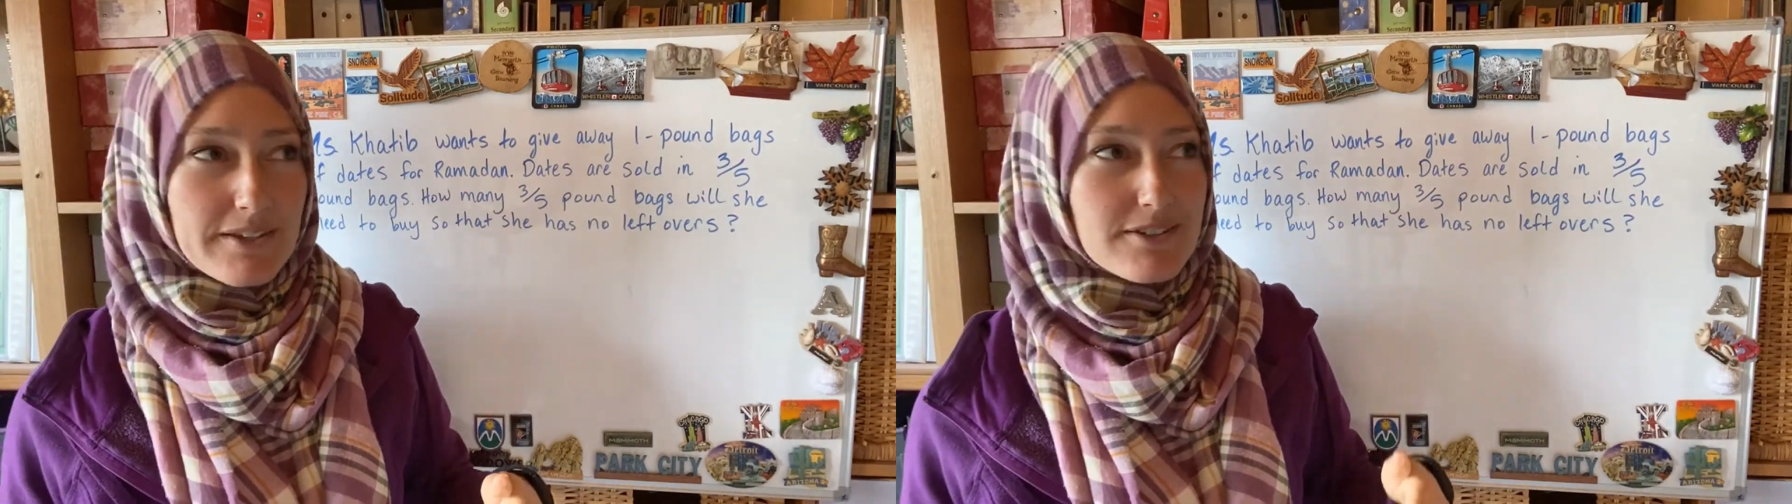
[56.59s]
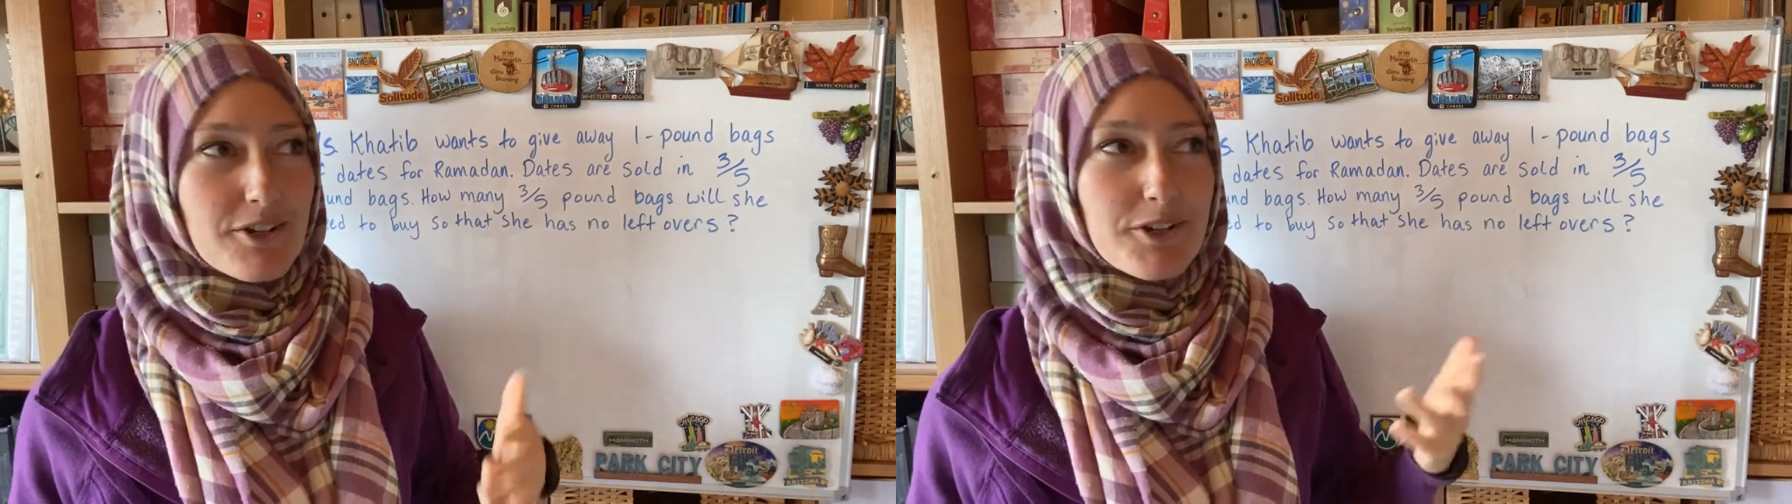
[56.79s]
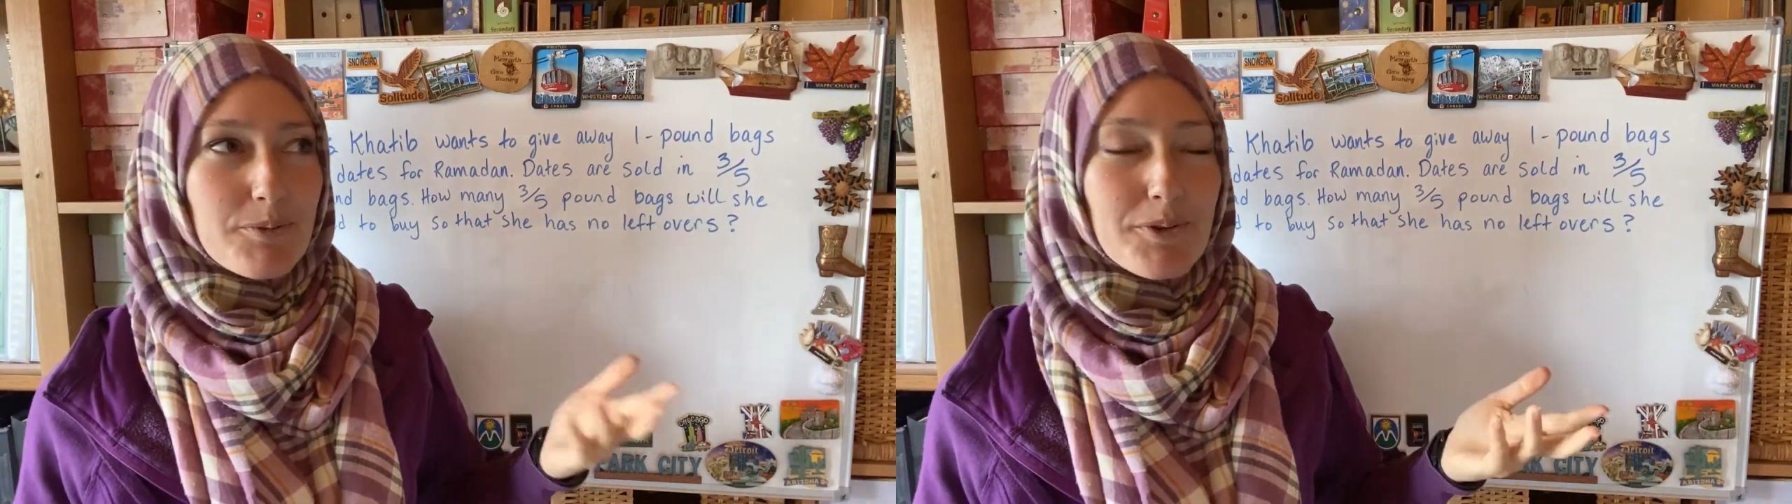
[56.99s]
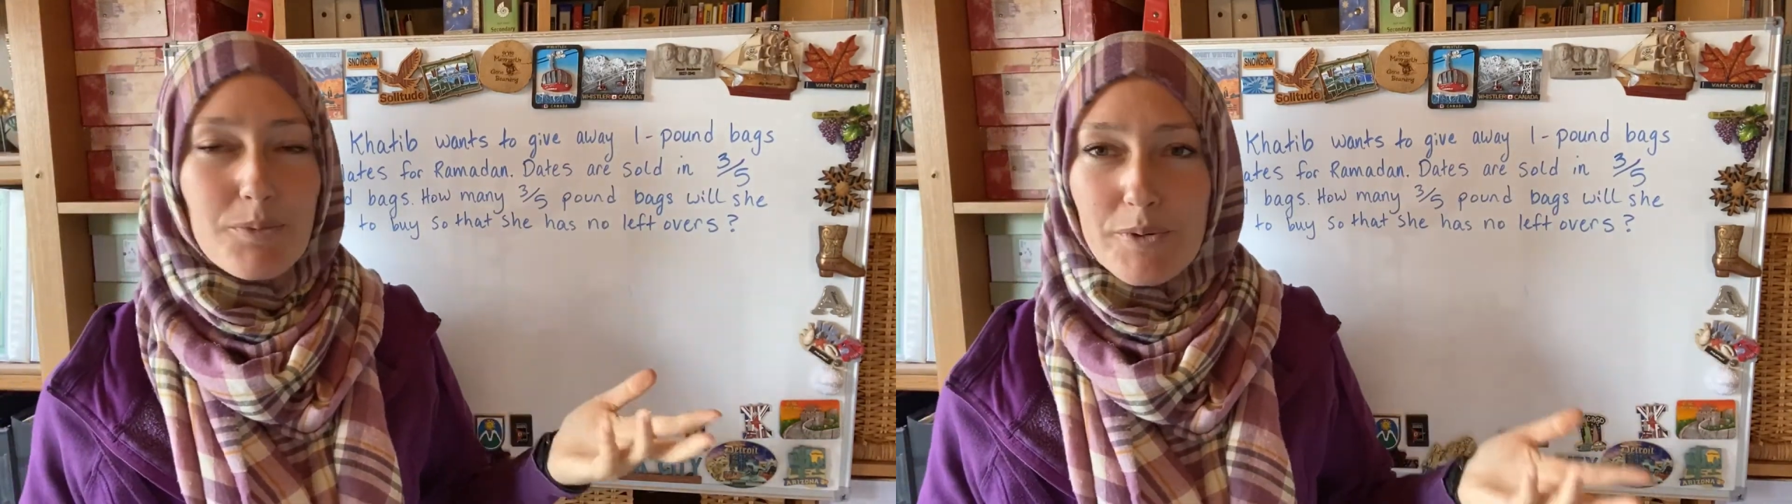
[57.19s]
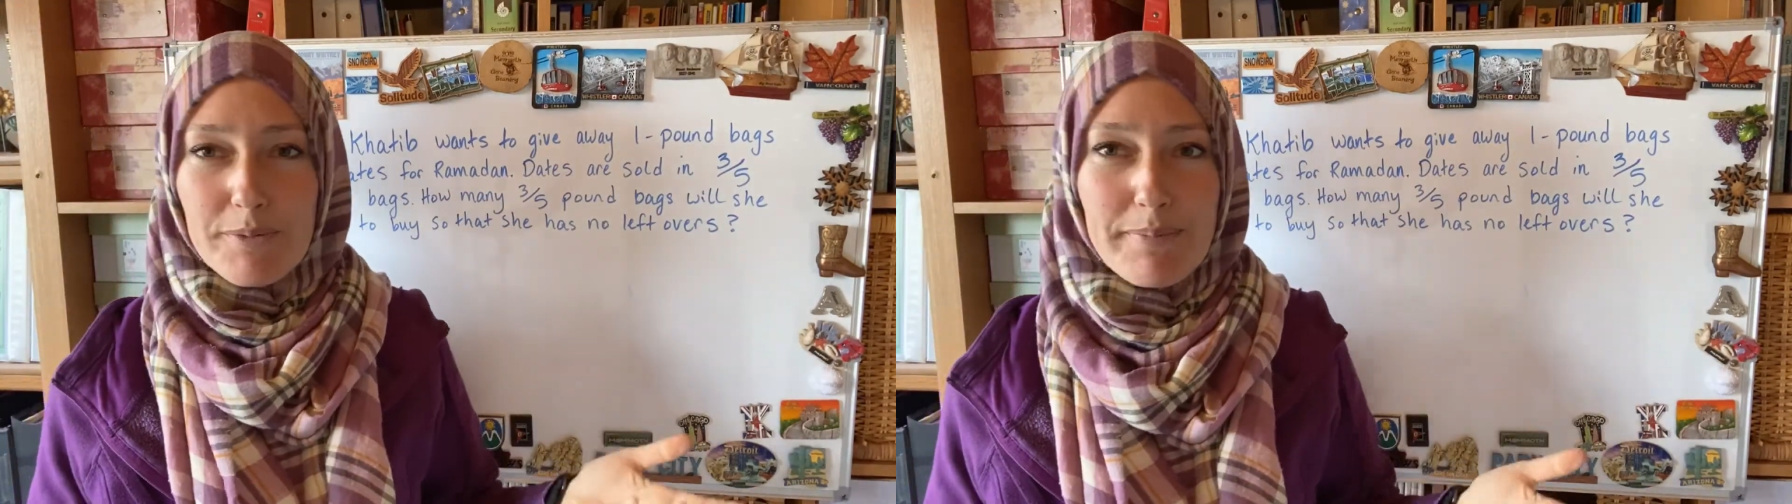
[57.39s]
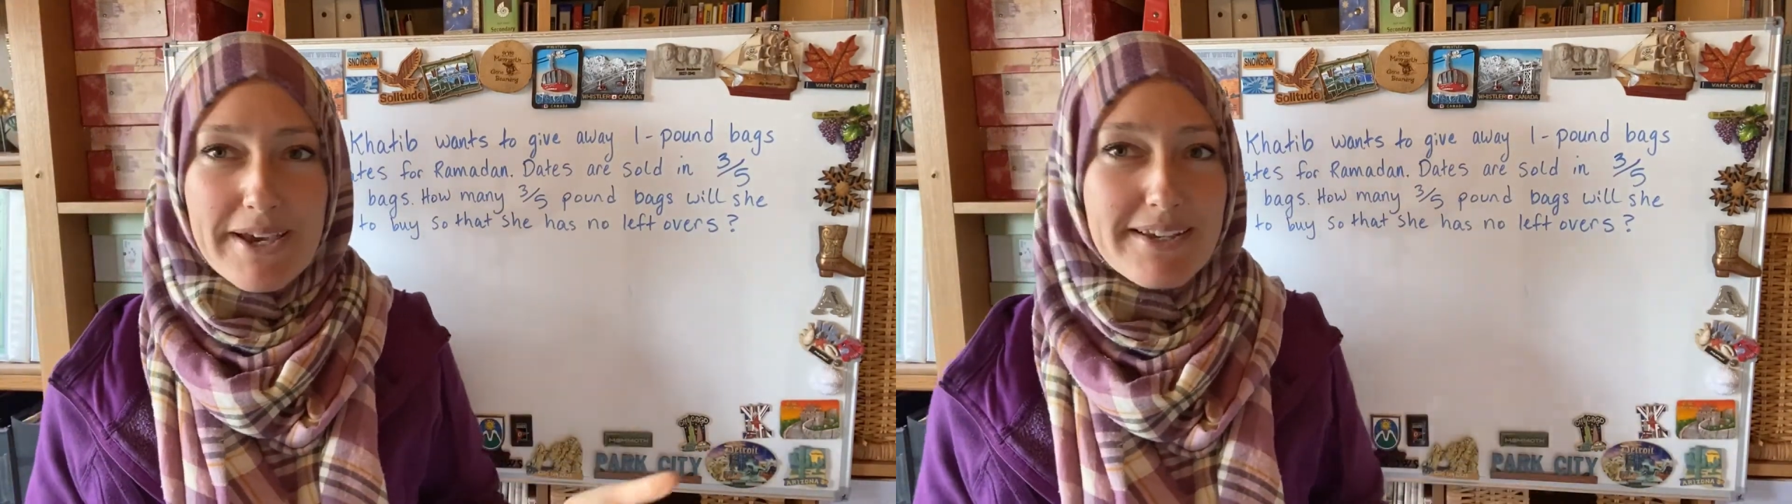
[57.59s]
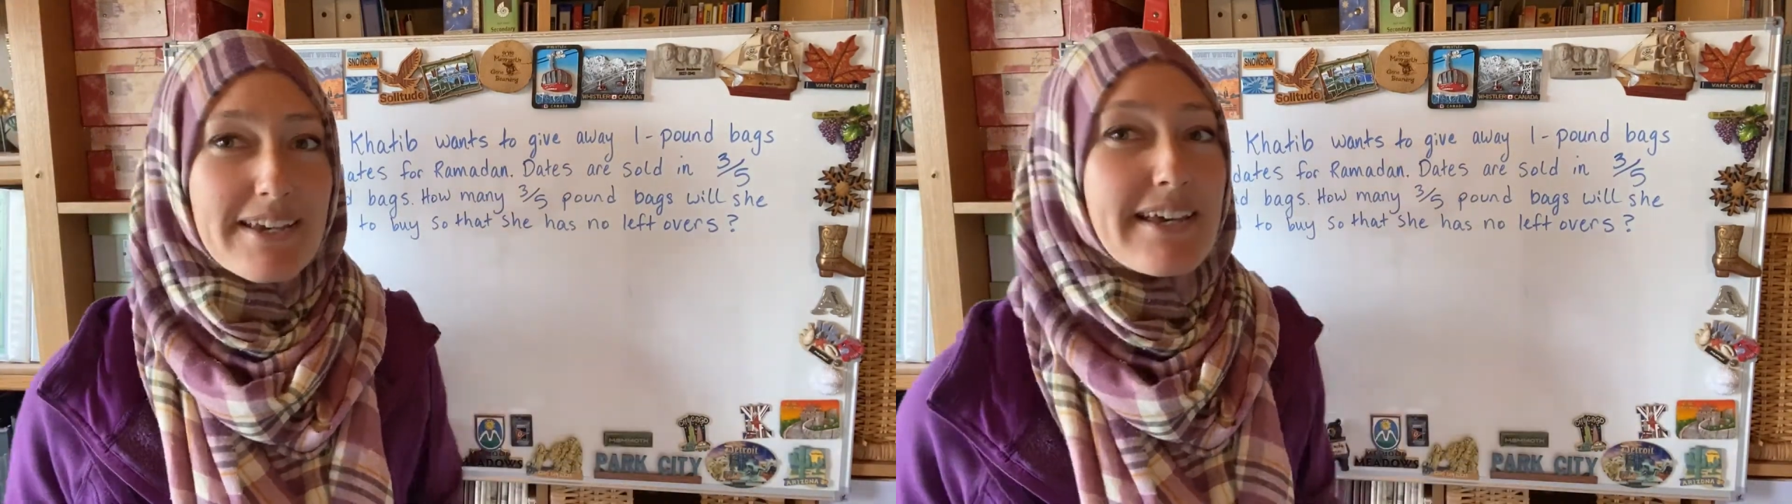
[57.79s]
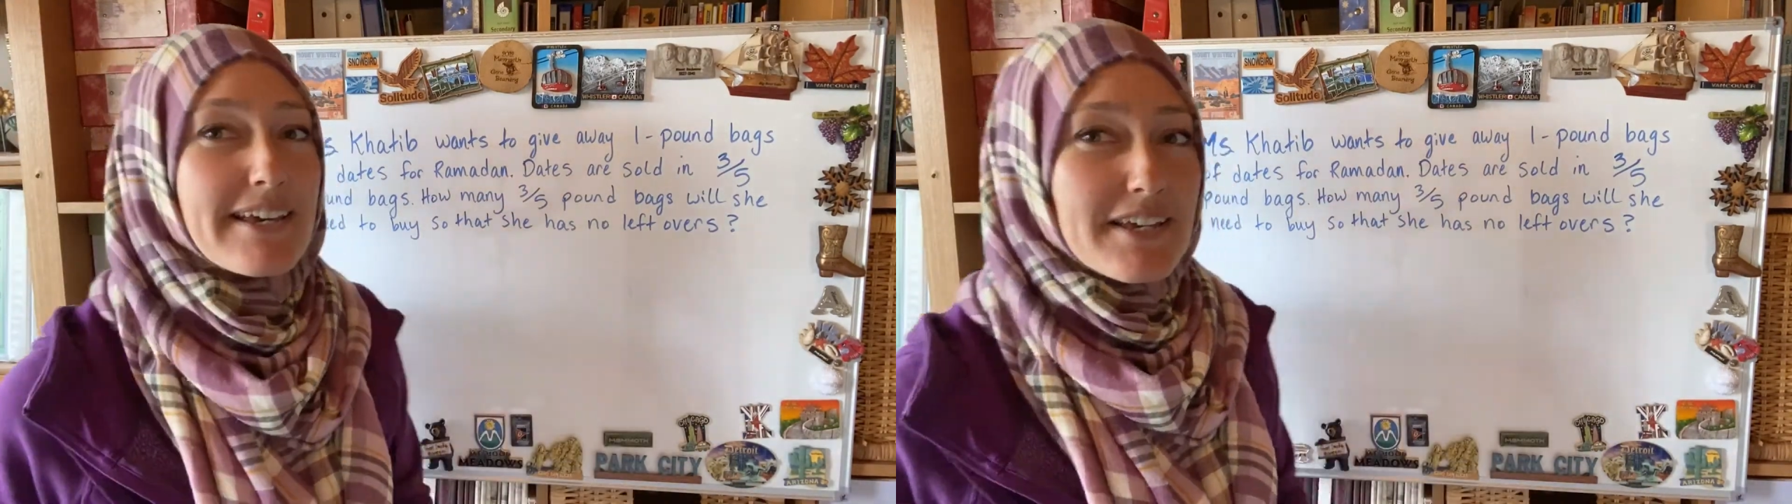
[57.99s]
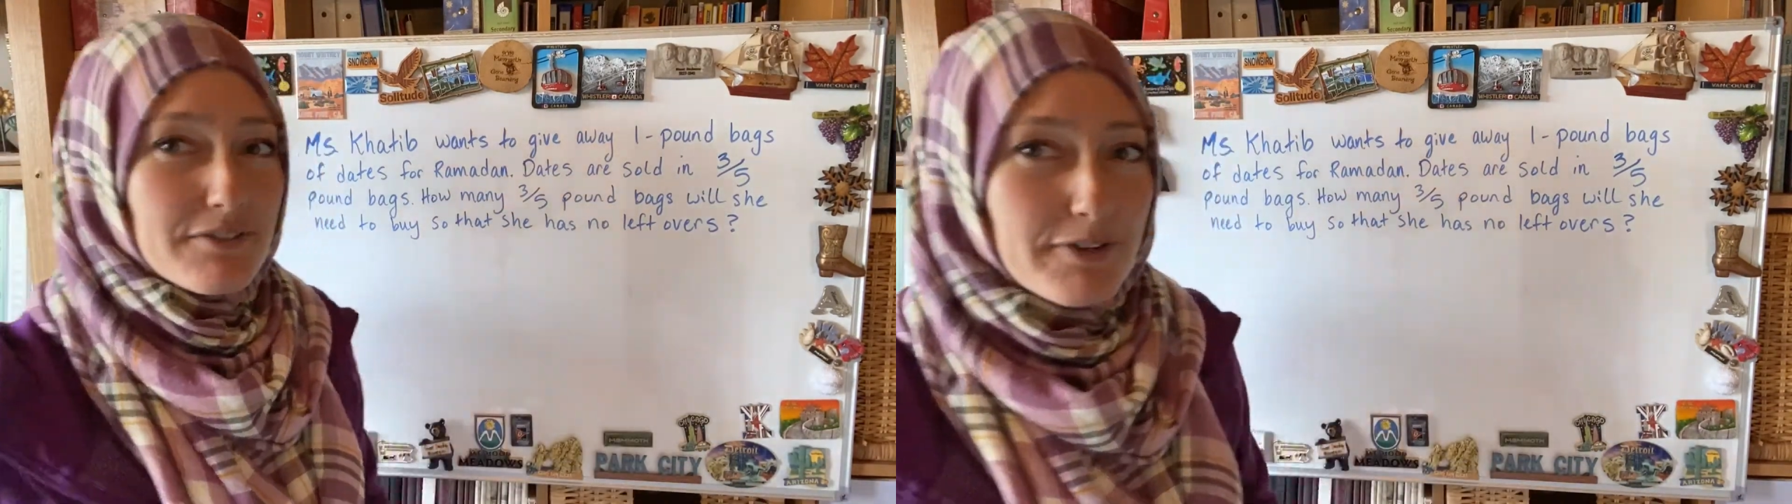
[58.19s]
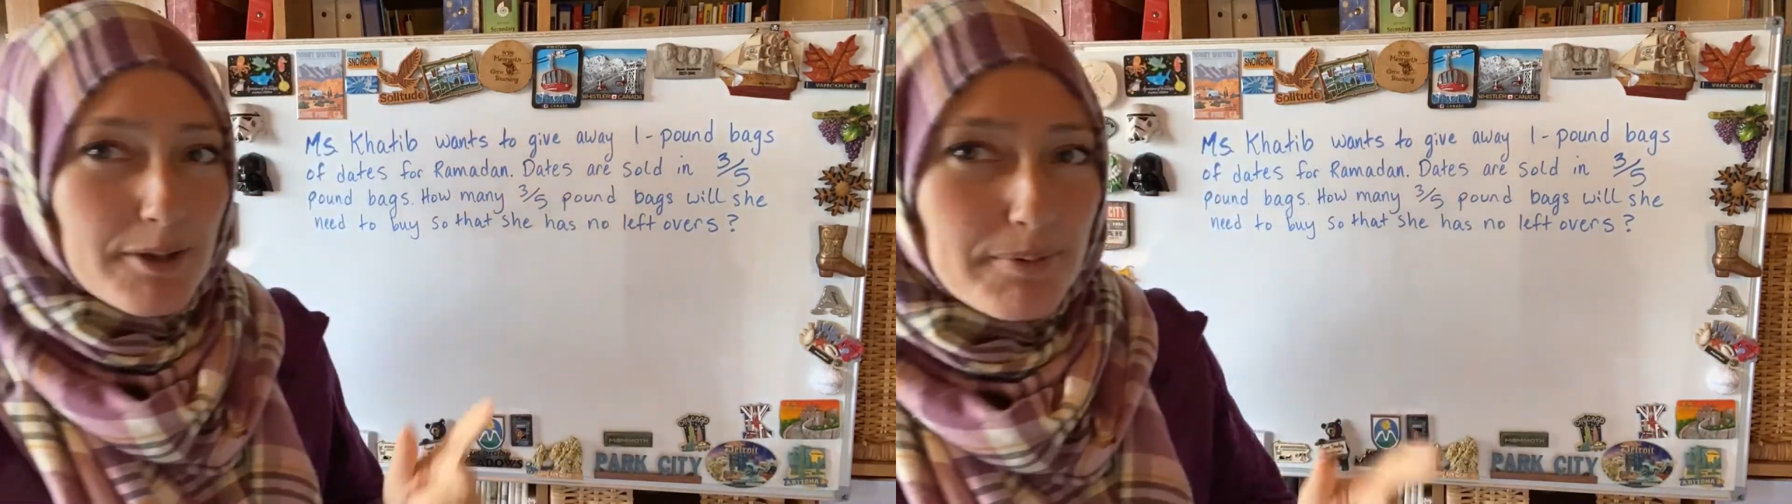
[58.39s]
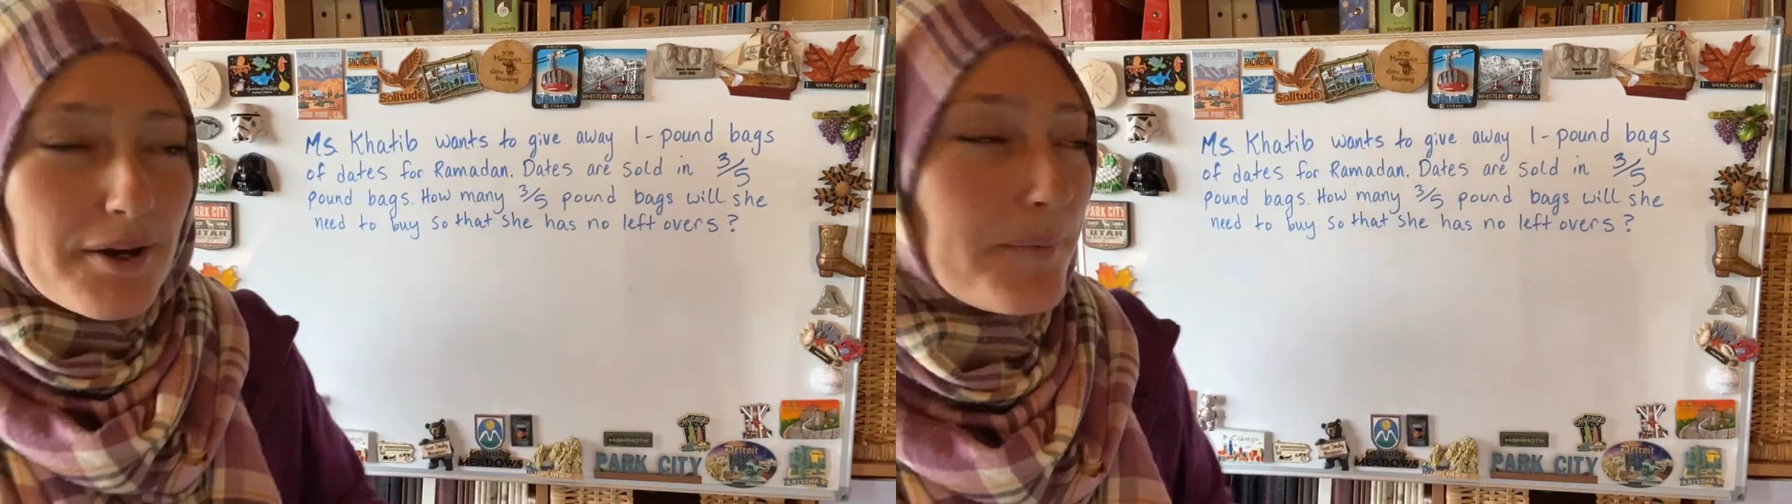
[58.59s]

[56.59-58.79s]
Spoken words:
starting with 1 bag. If I bought